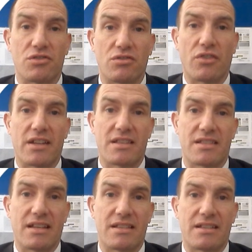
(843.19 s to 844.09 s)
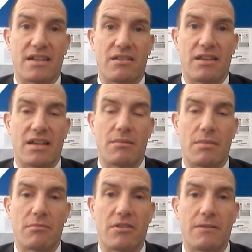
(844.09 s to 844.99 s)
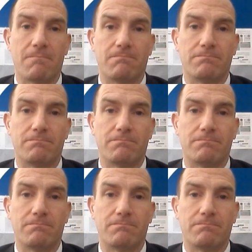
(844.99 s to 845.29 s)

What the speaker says: sure that it stays in our memory.